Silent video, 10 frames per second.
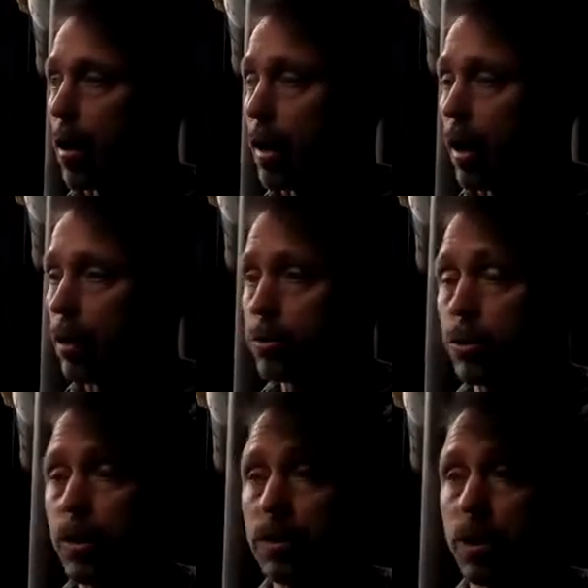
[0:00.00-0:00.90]
It also
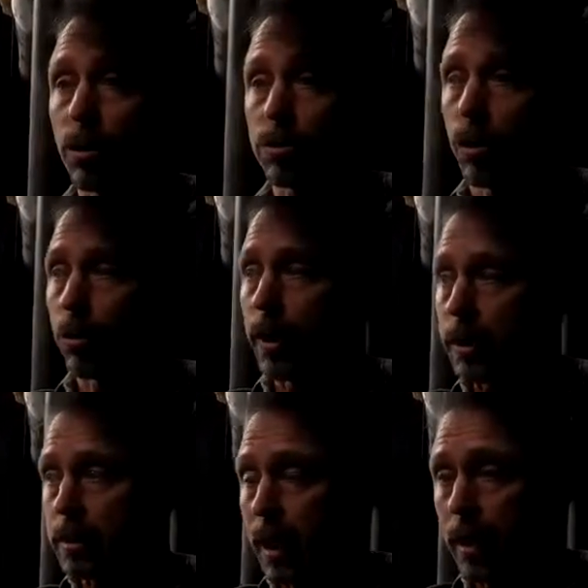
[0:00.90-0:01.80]
does outdoor
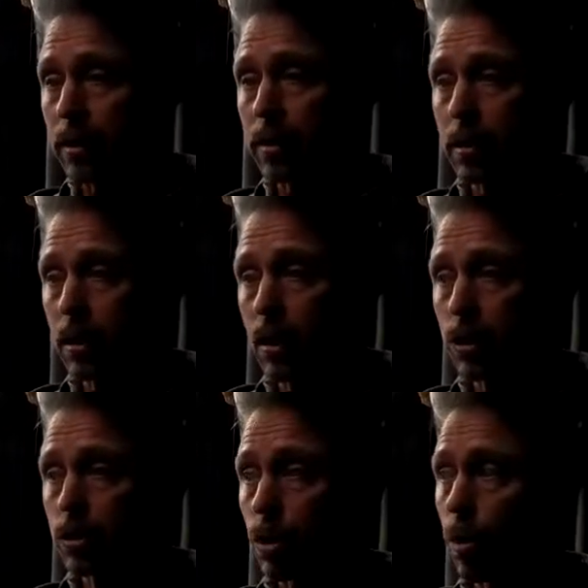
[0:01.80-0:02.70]
reset.
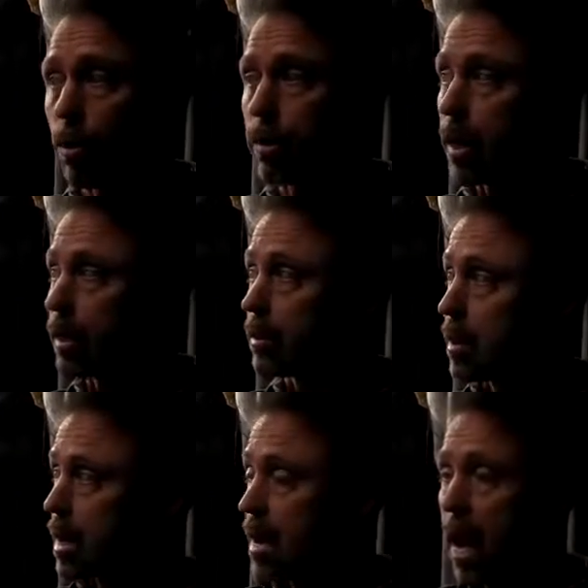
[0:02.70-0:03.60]
So
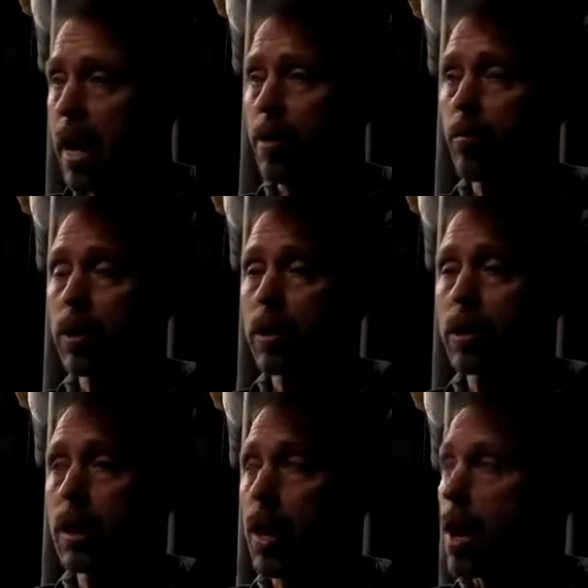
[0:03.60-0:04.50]
today in
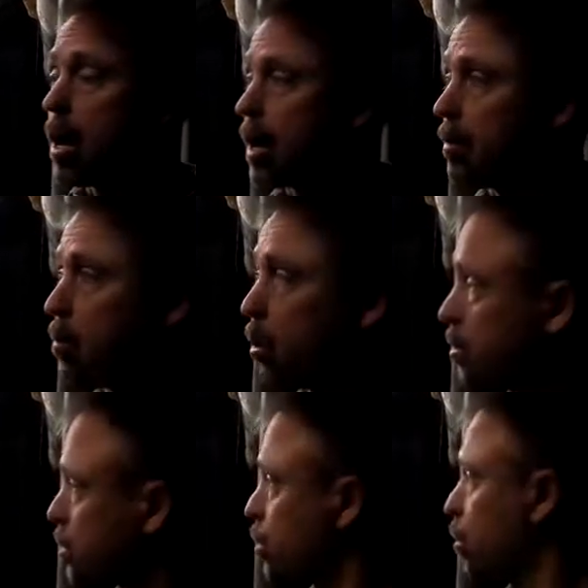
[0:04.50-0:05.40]

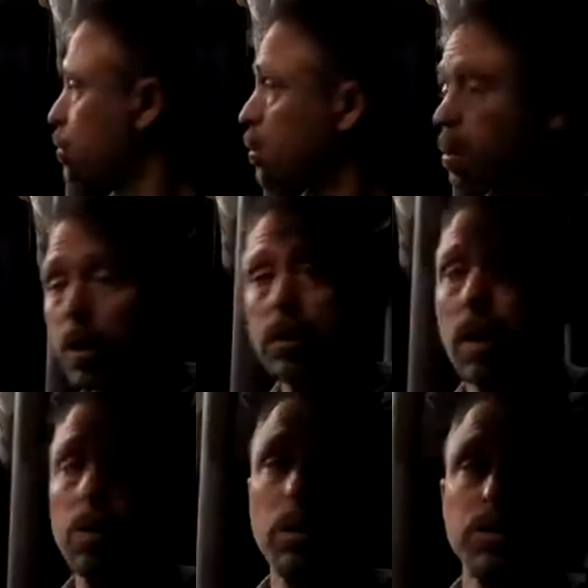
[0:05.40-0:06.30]
most schools, we're going to
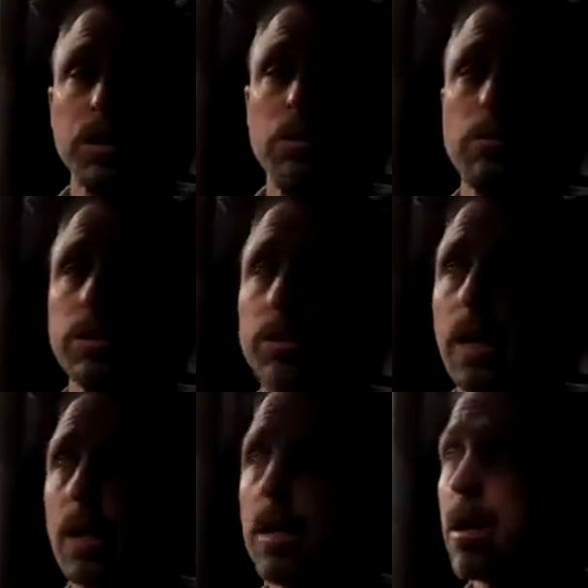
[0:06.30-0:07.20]
talk about steam for a
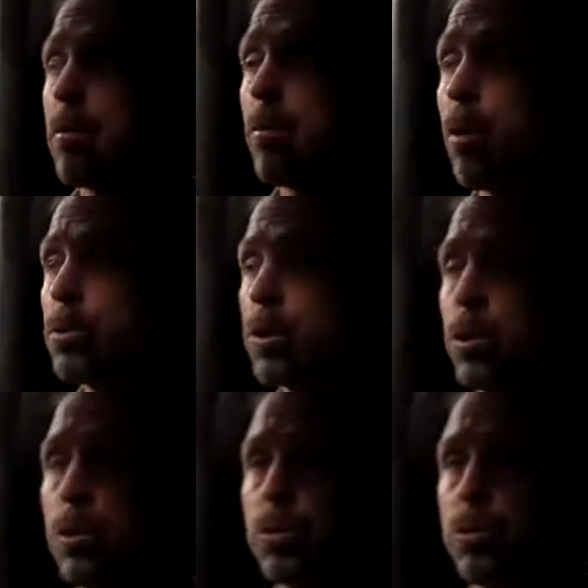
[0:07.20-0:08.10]
second. In most
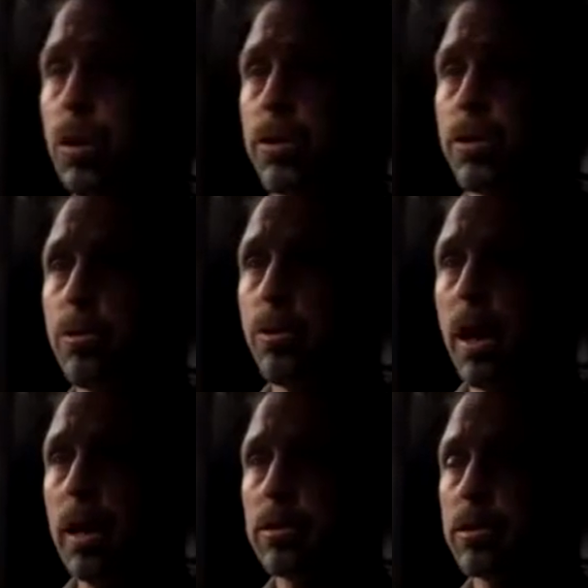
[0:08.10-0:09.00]
schools throughout the
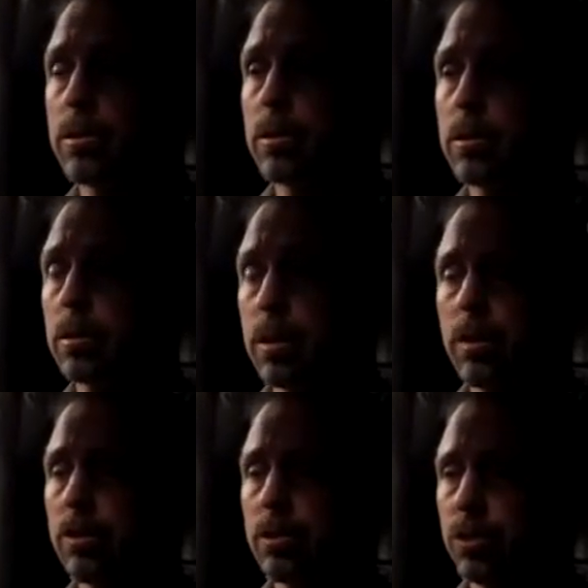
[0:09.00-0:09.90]
U.S.,
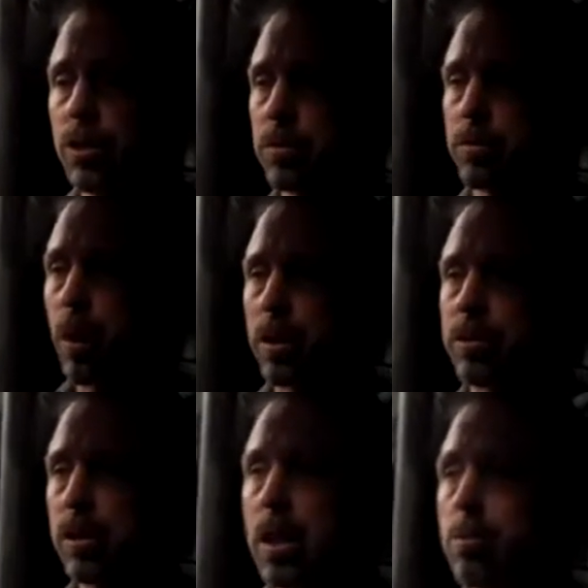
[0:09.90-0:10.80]
this is just part of
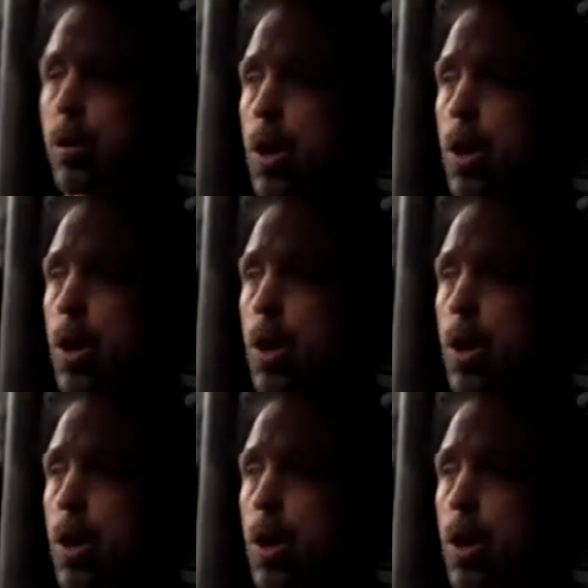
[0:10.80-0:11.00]
steam.